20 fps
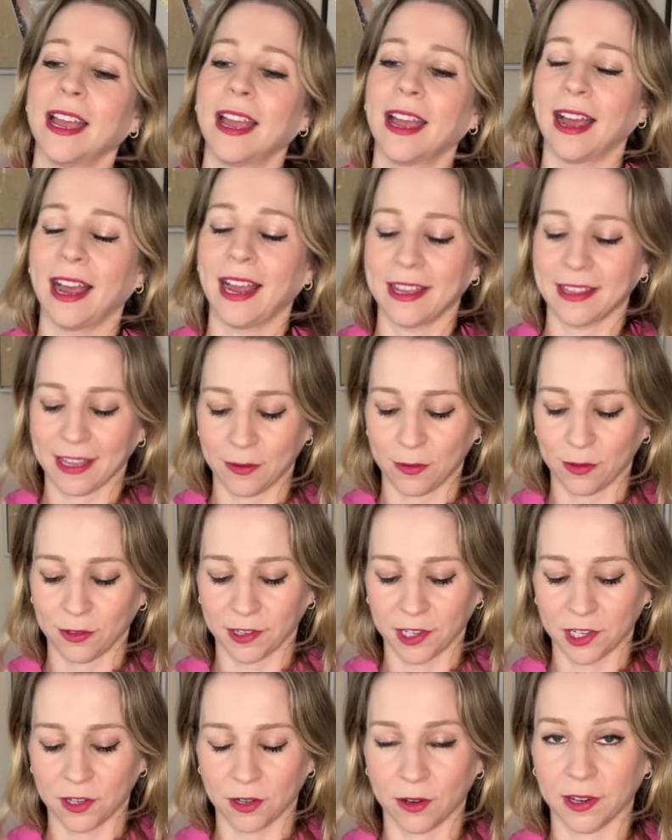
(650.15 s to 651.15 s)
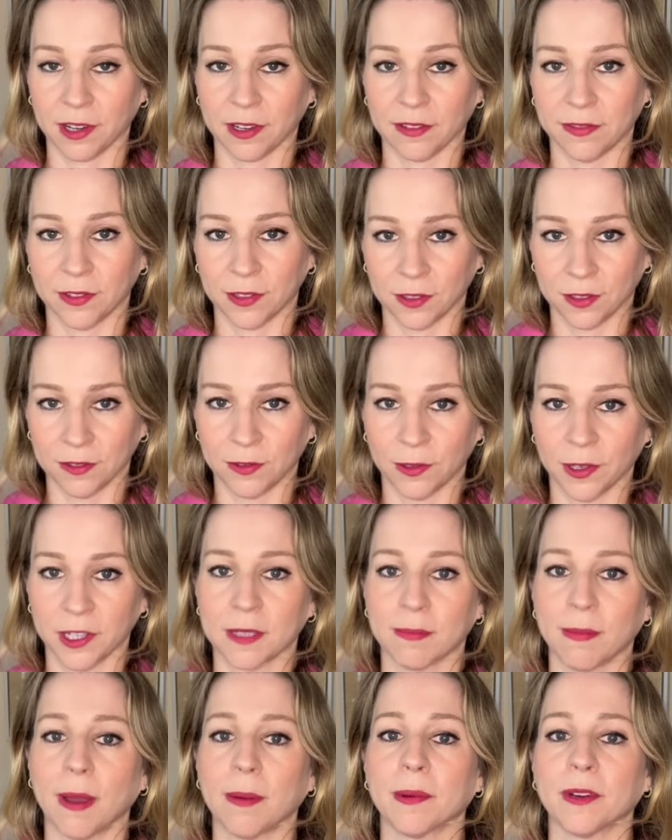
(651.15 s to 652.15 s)
I then will record a full
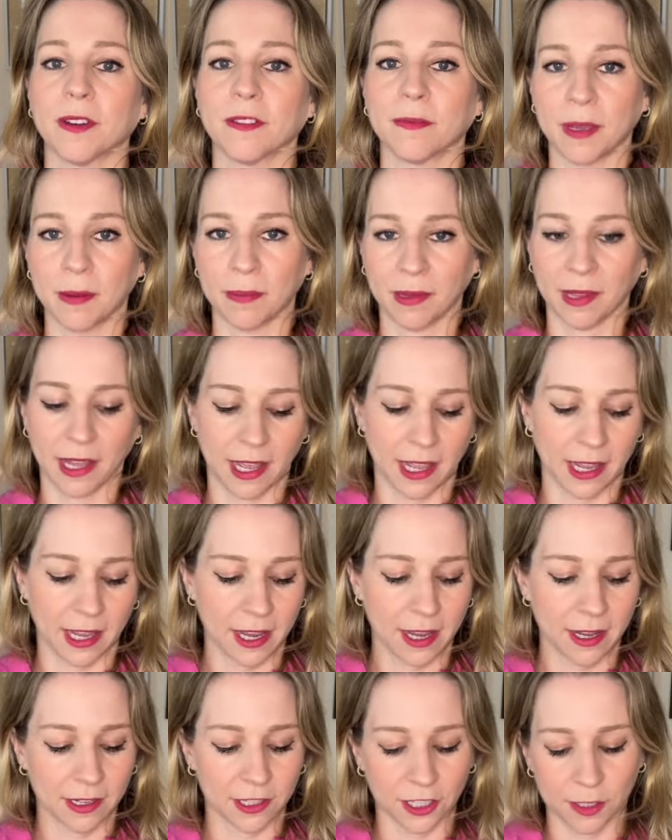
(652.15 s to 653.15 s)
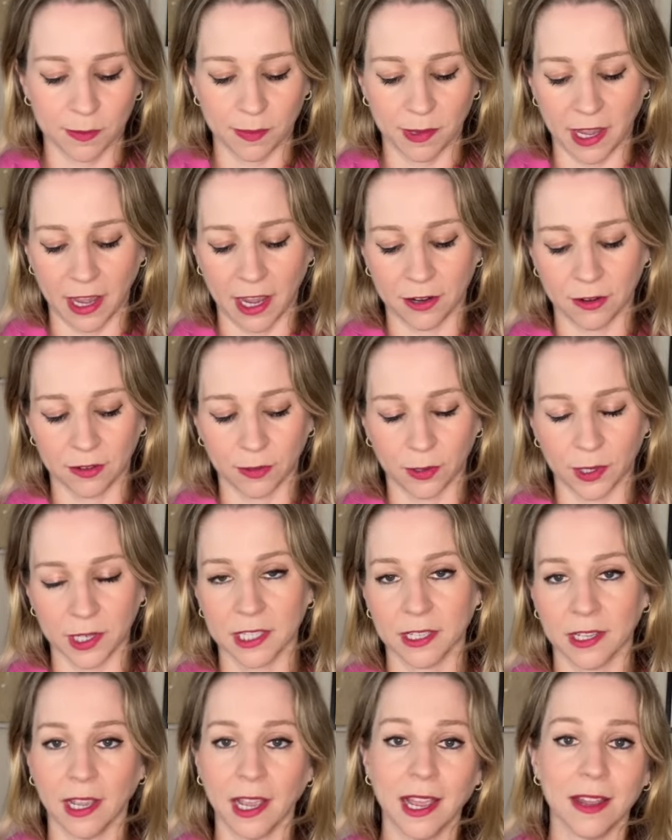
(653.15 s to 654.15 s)
voice memo of me playing it, just piano and
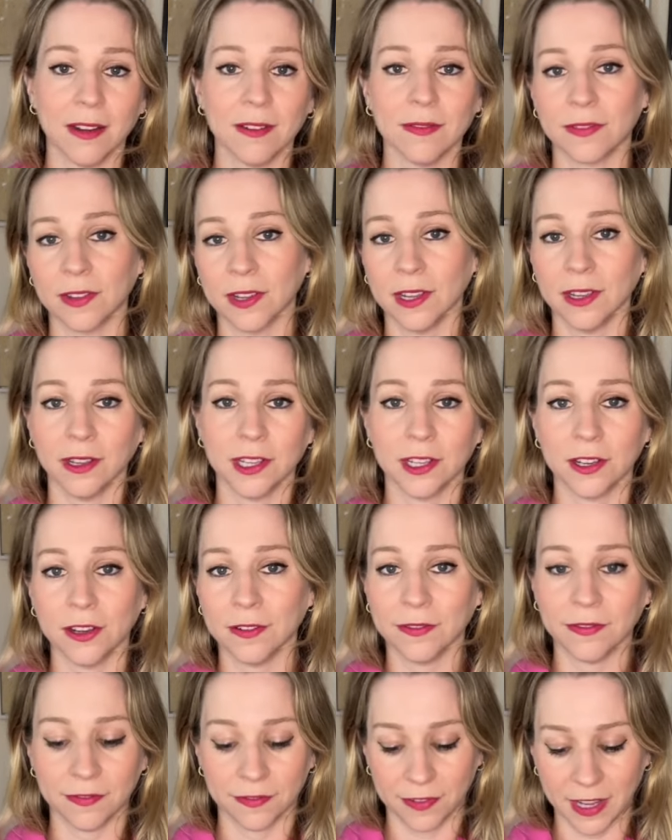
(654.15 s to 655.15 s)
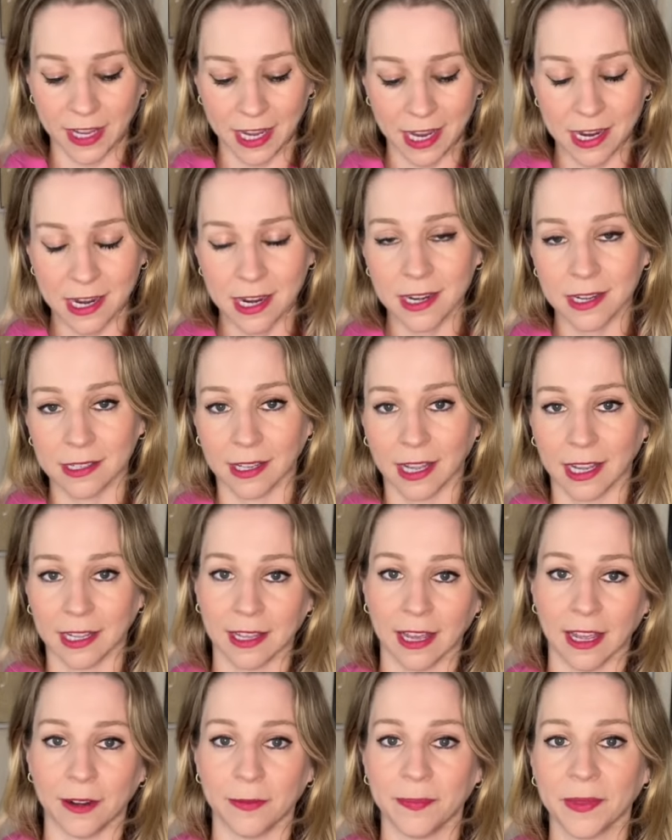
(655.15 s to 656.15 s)
voice. You can't feel your feet, like
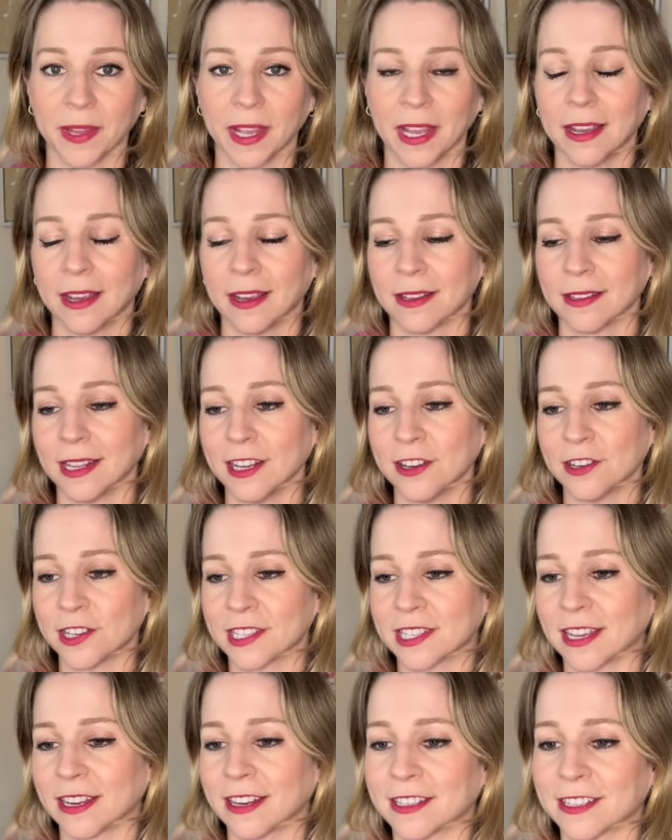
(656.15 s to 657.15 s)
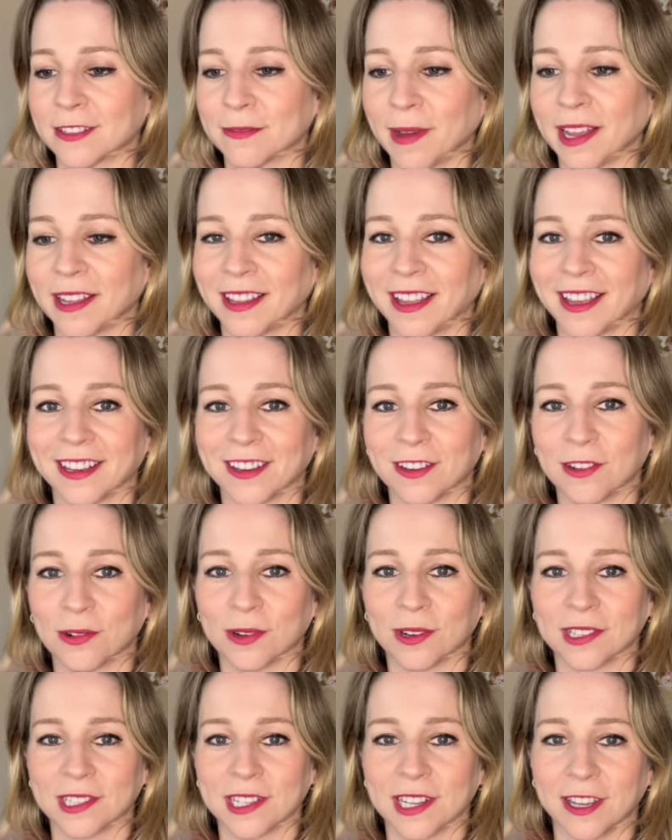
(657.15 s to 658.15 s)
that. So I usually send it to my like
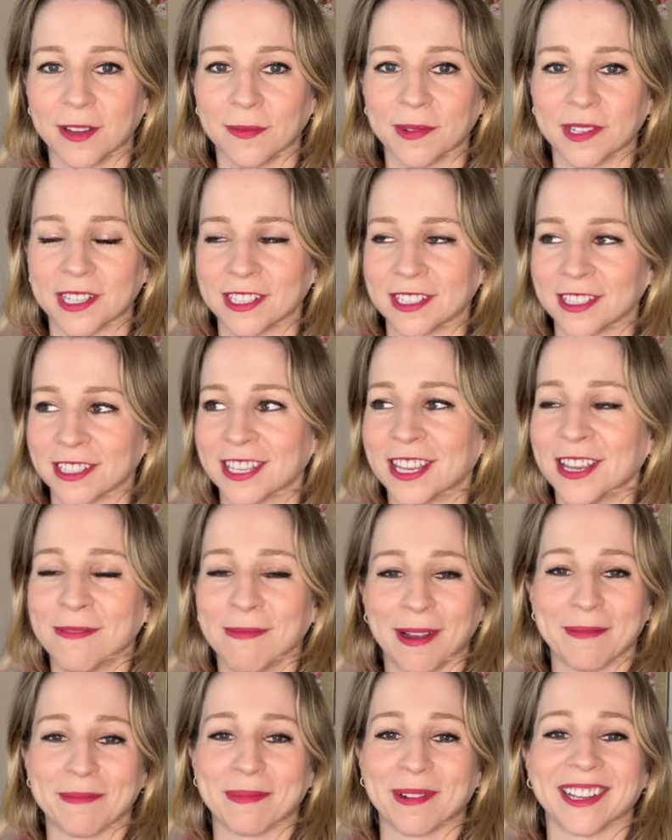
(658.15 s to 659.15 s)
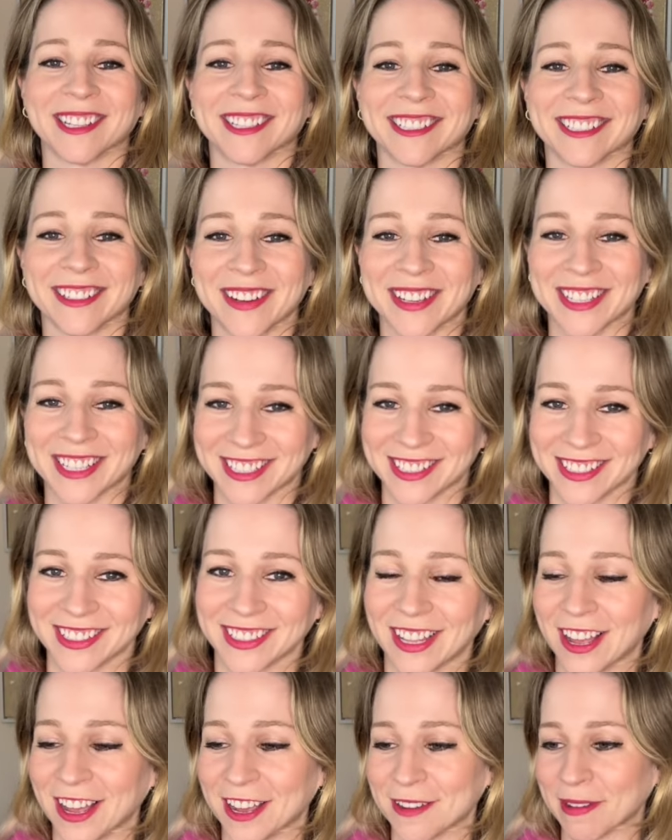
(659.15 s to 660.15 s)
core team, which is just my brother, my
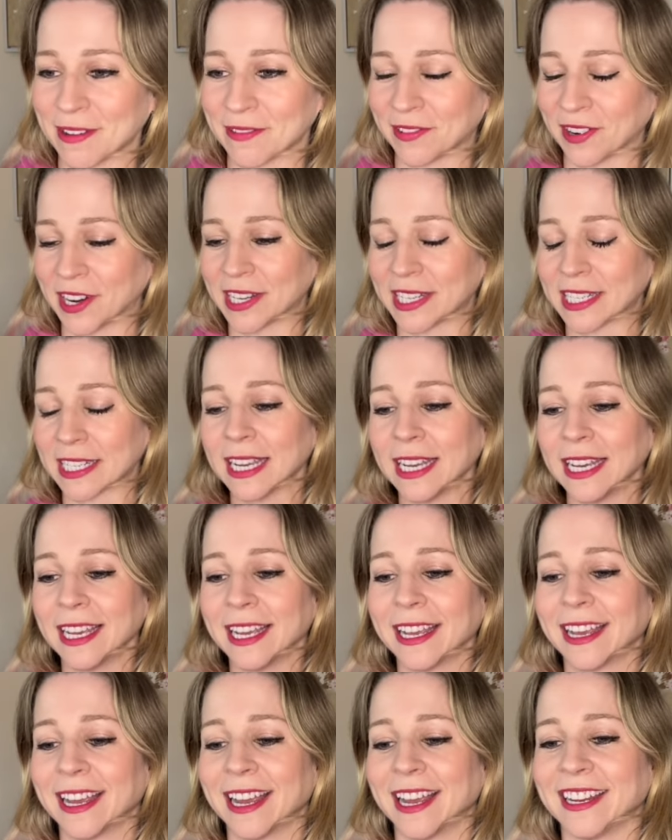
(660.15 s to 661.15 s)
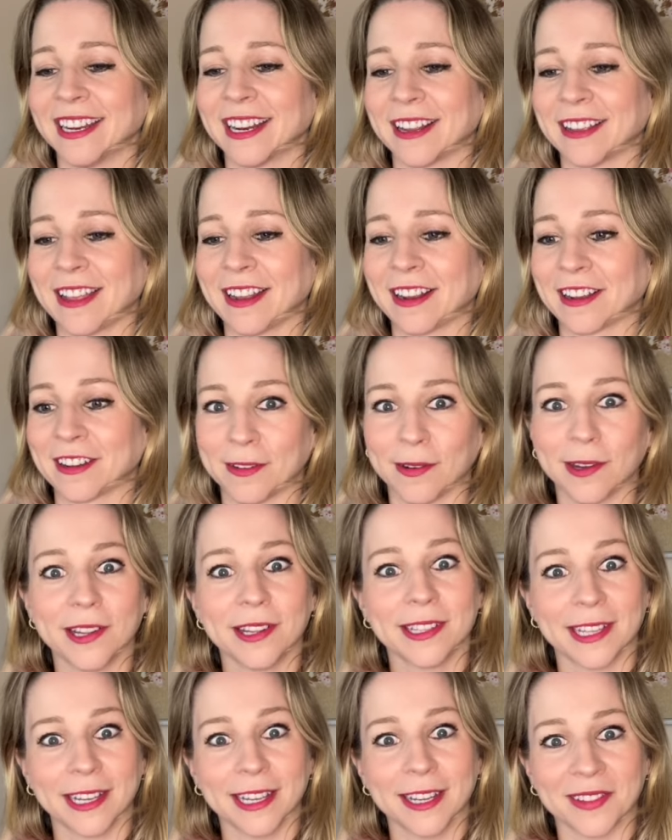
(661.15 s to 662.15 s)
sister-in-law, and my friend. And I go, what do
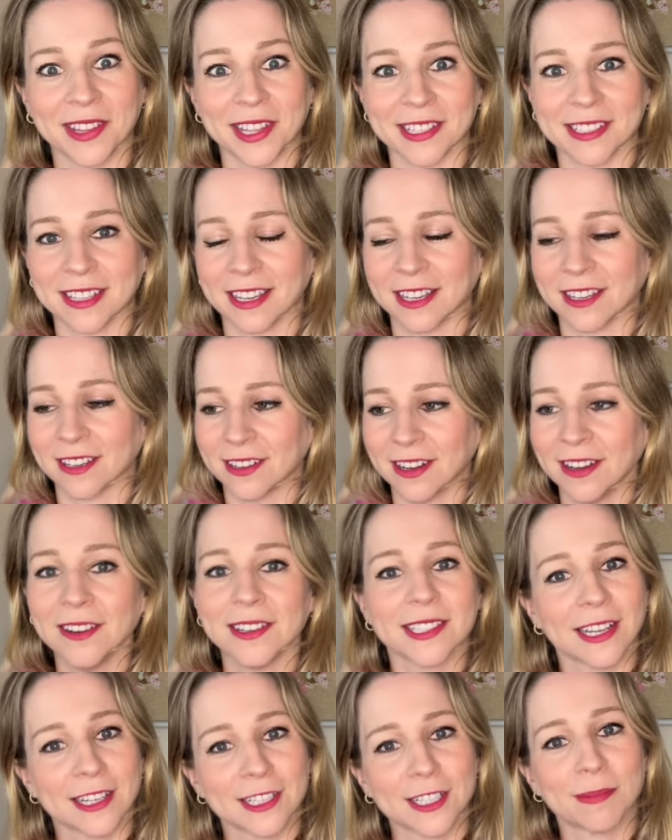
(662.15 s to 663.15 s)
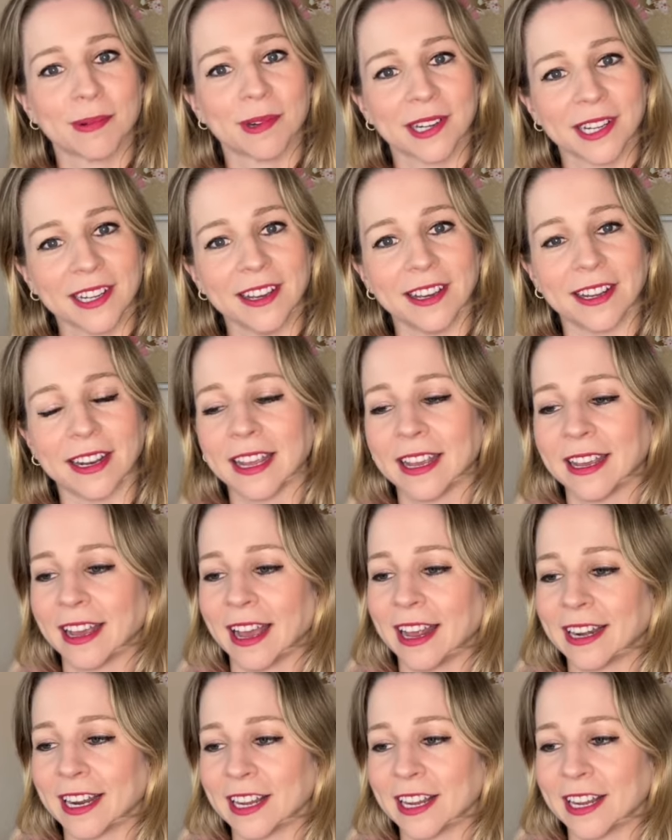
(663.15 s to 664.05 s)
you think of this? And they go, oh, it's actually pretty good. And I